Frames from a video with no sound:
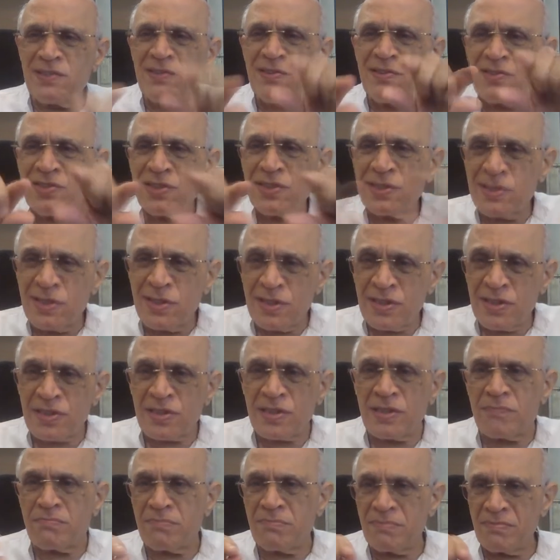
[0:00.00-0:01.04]
is just a
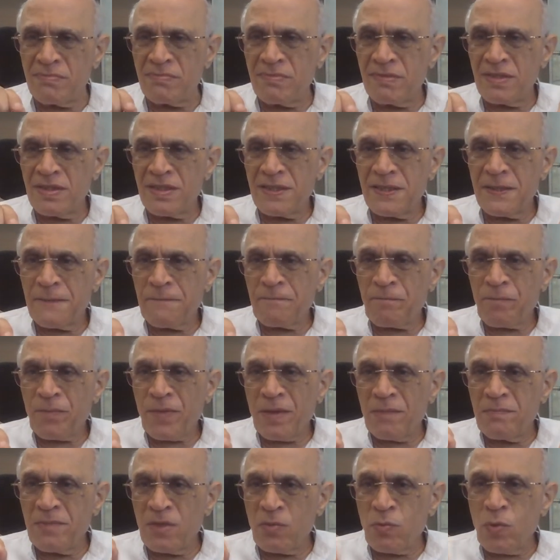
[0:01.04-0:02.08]
term,
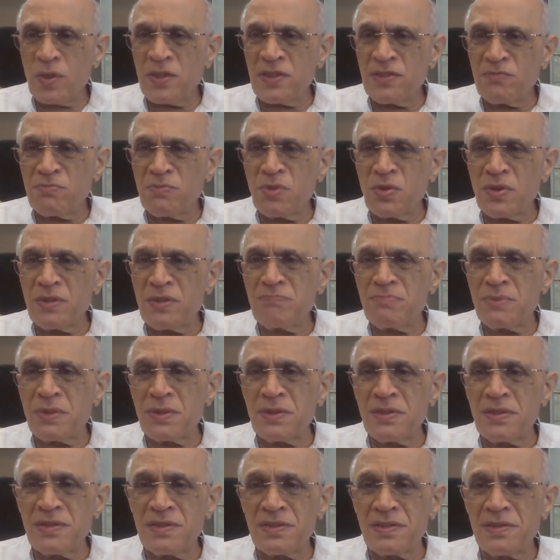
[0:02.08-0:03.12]
but what is more
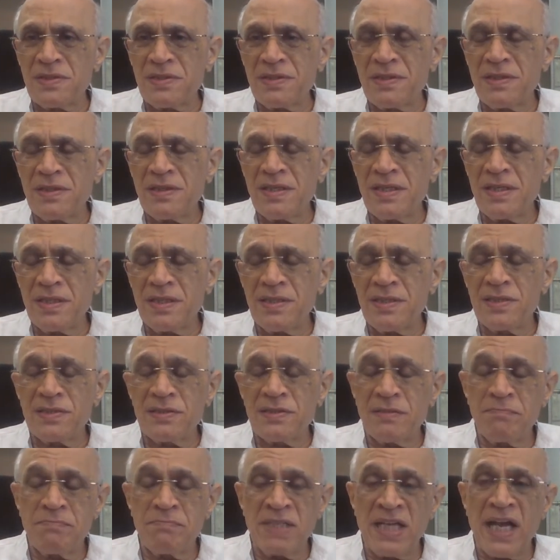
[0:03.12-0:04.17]
important is
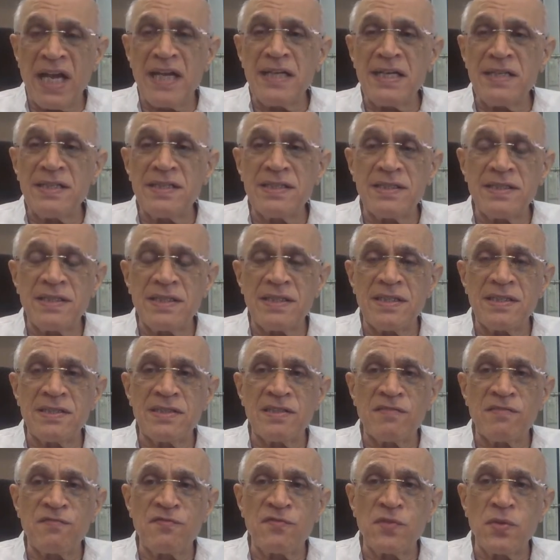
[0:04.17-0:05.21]
behind it is
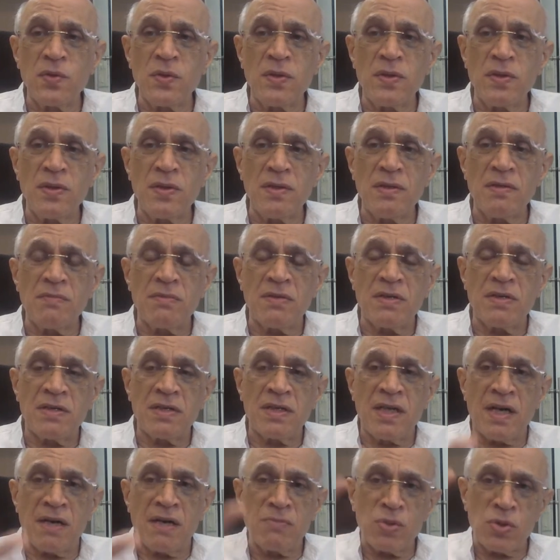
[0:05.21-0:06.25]
the full
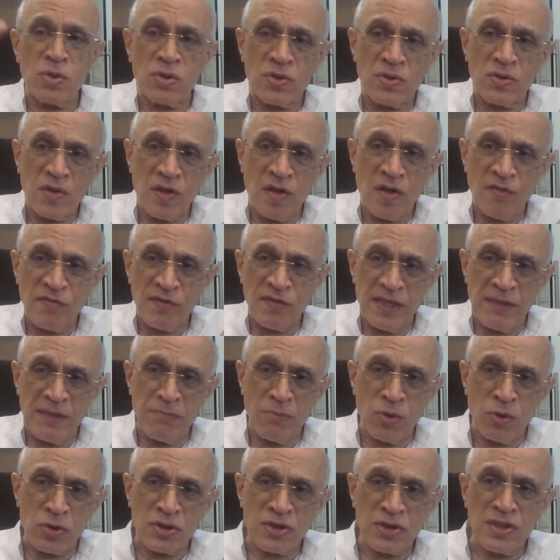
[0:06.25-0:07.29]
gamut of
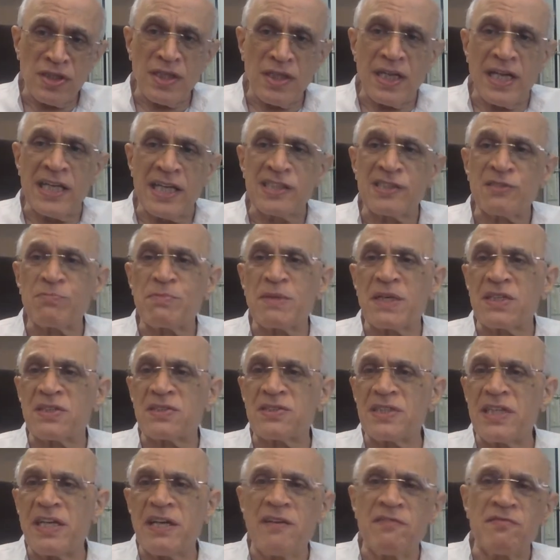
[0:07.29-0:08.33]
emotional
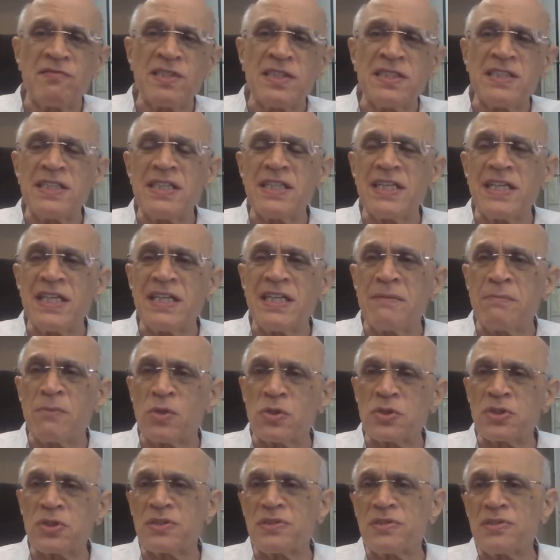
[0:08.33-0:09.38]
aspects. Everything in
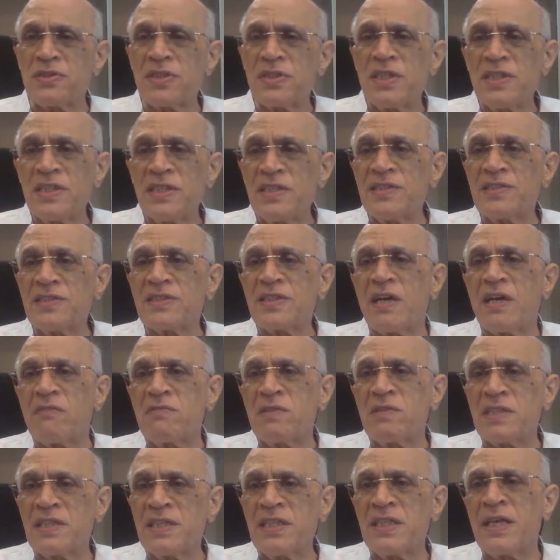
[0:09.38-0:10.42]
emotions is
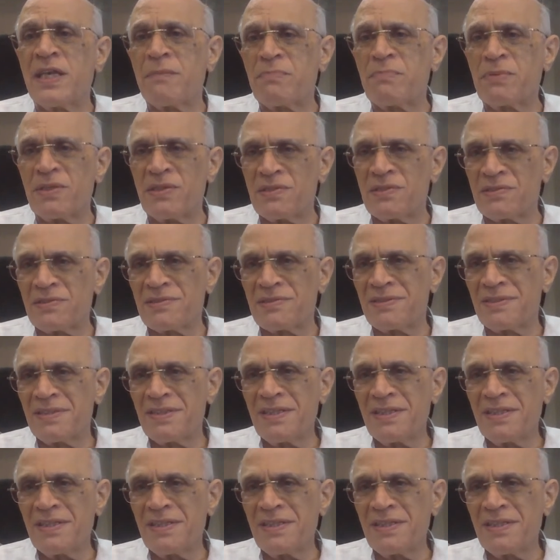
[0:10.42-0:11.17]
covered in happiness.